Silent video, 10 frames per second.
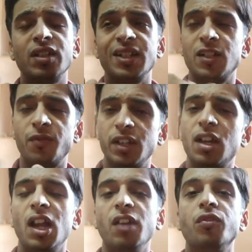a
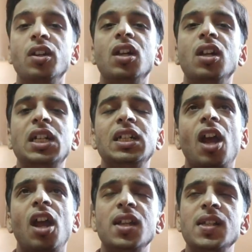satisfactory life
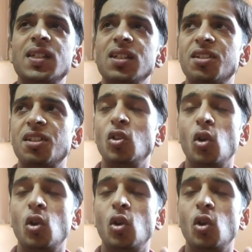kindness is